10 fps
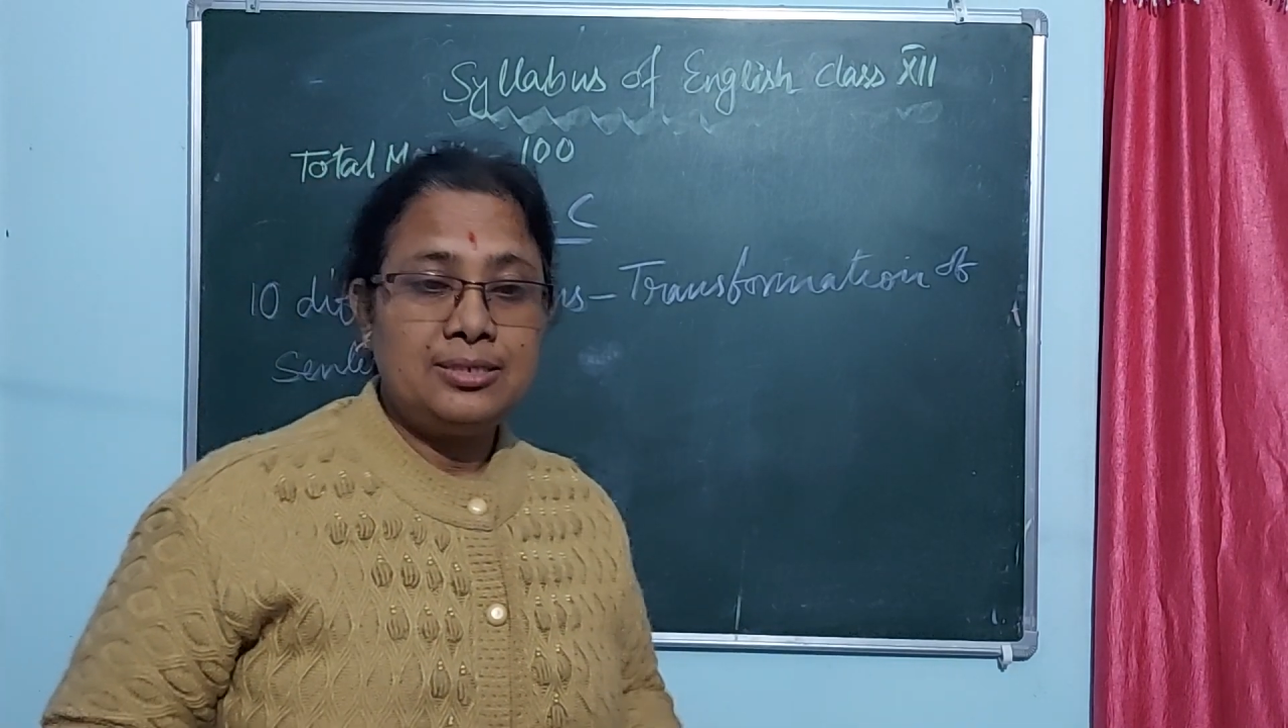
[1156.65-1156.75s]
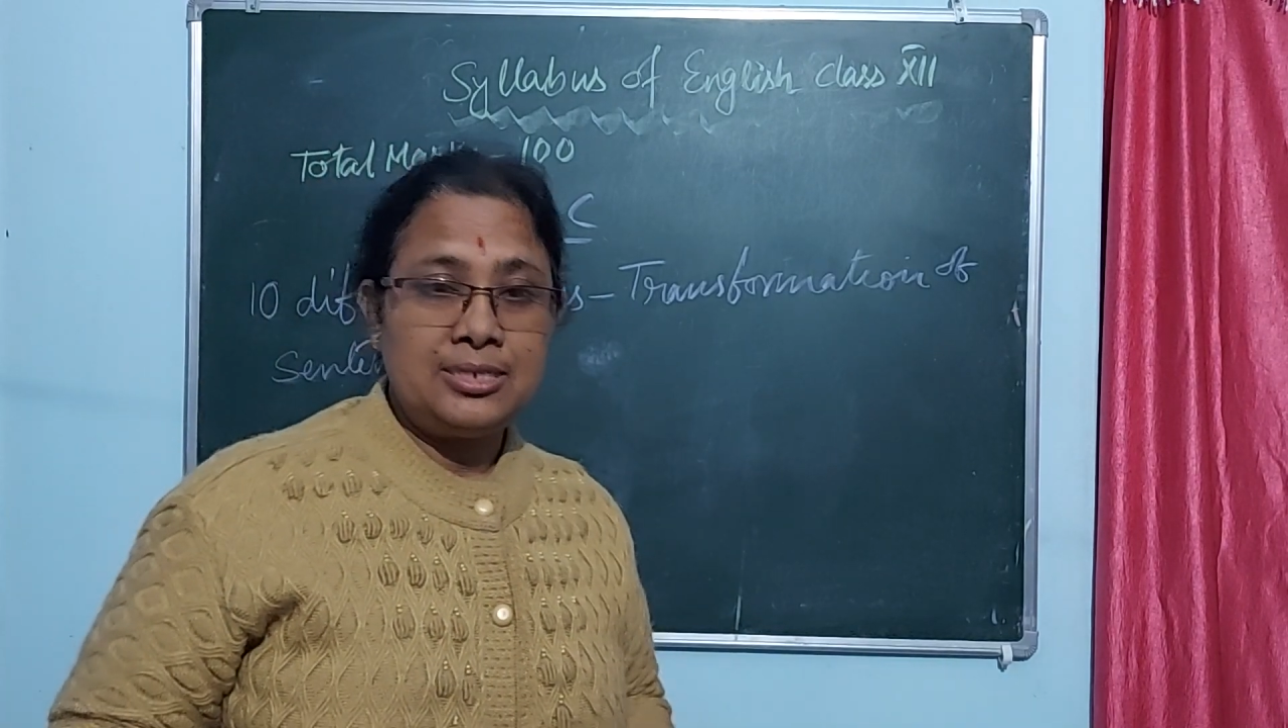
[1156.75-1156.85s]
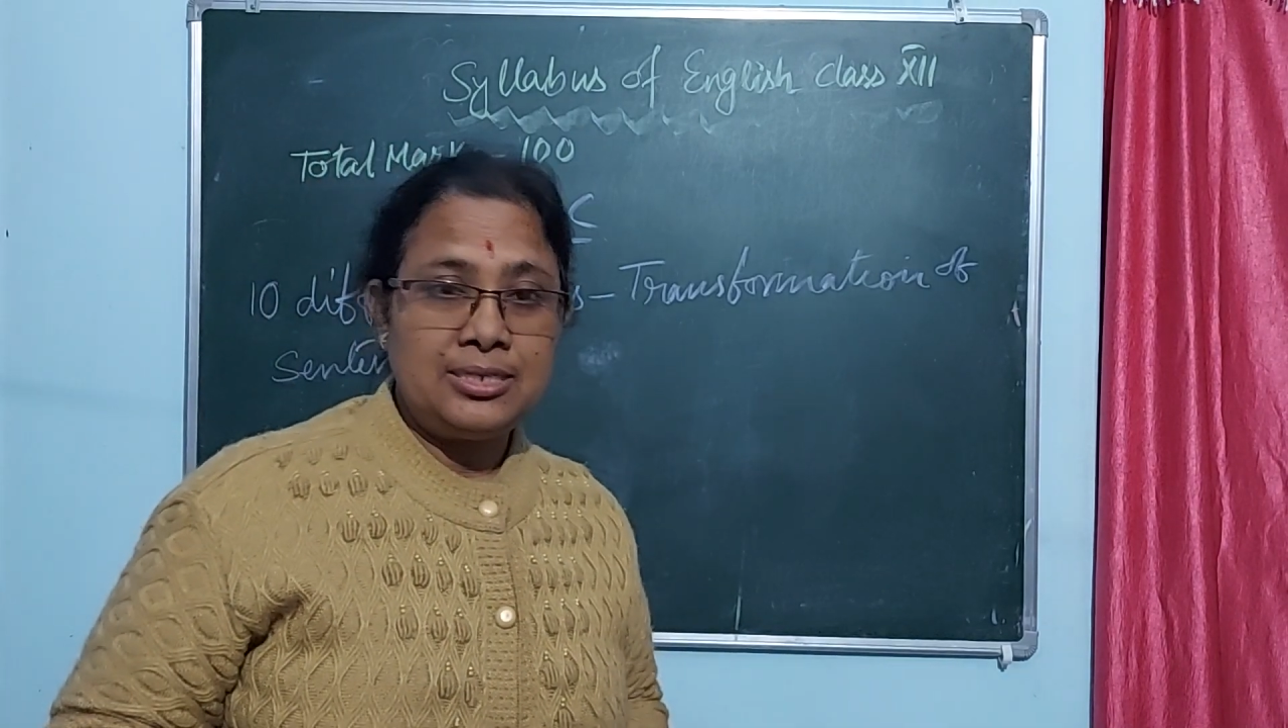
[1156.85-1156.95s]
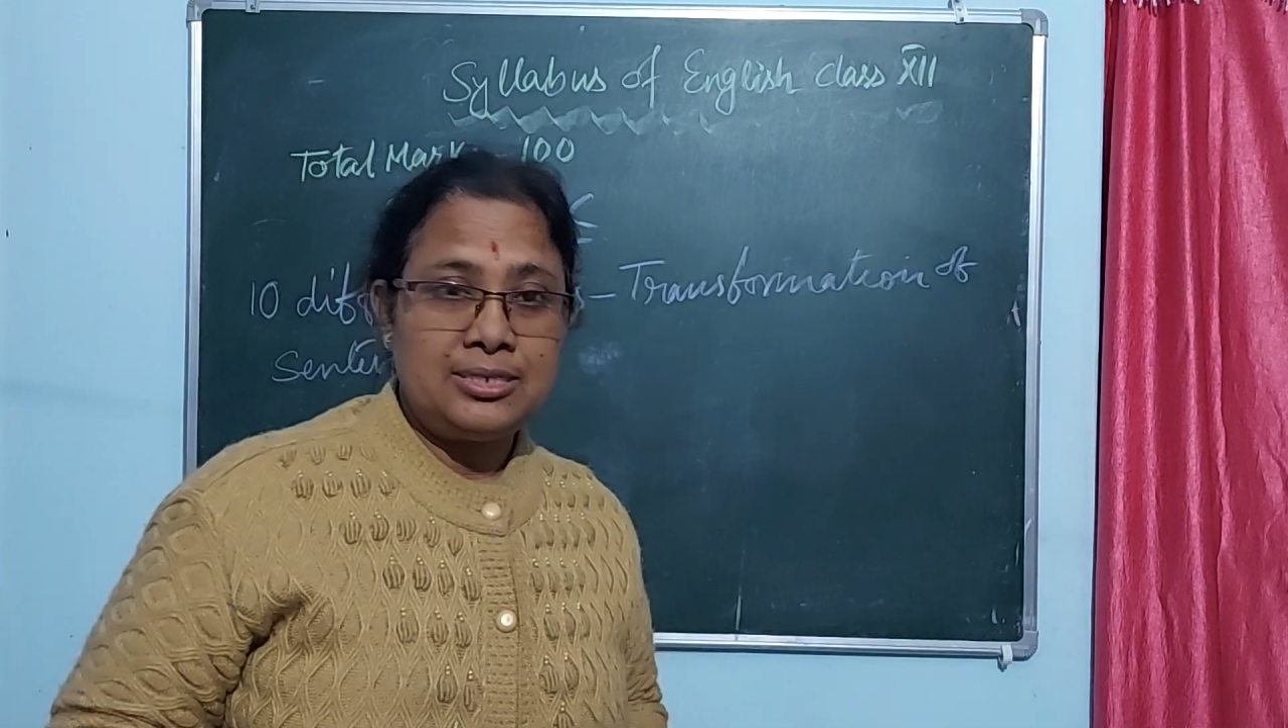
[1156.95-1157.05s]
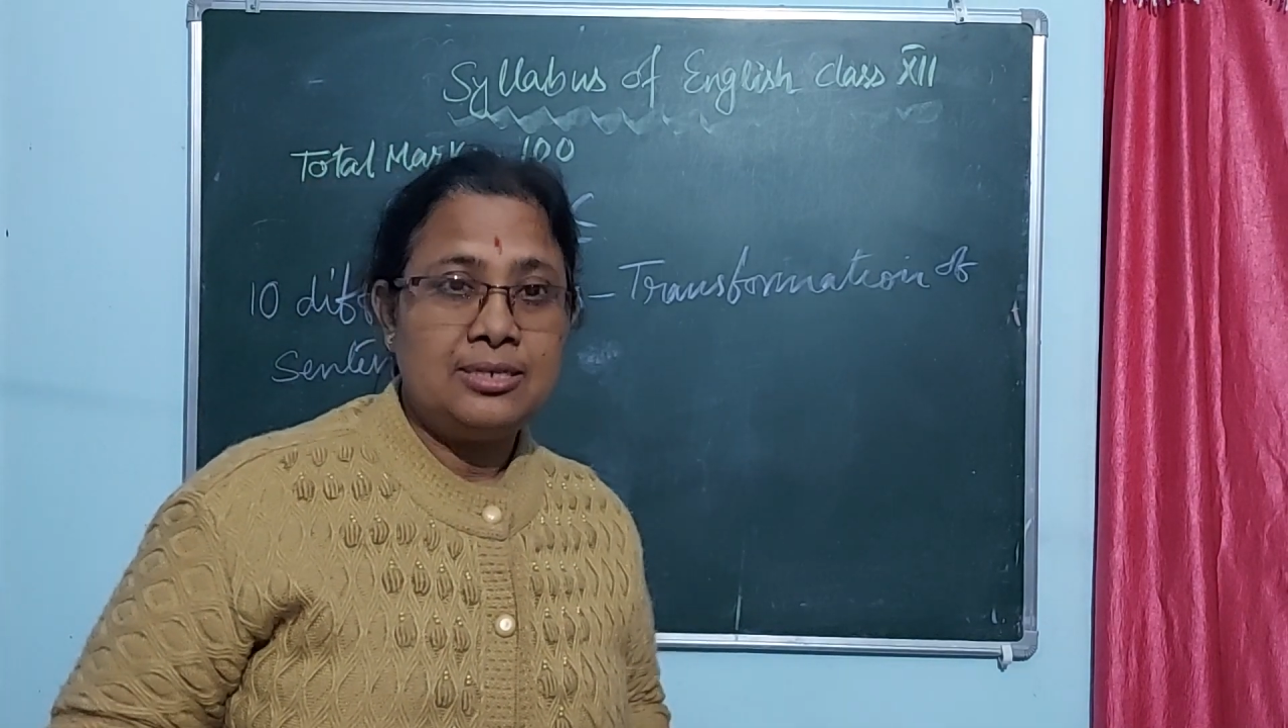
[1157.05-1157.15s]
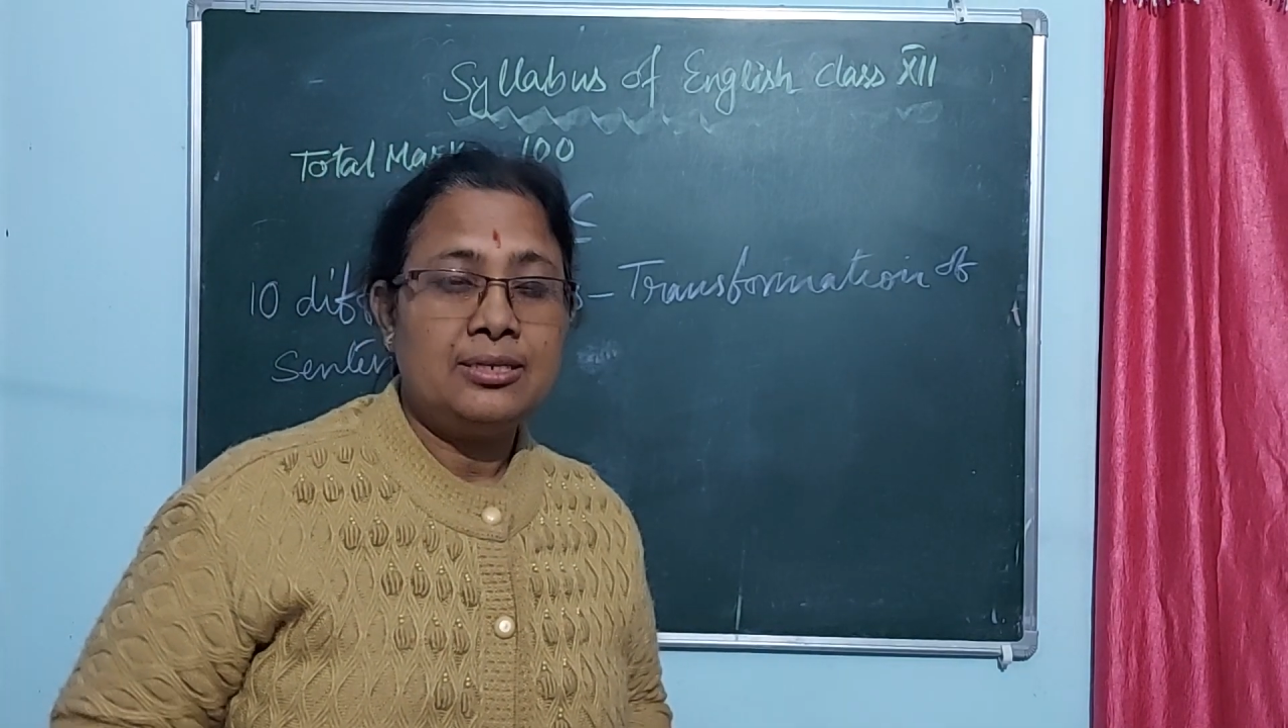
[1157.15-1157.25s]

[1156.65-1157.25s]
change,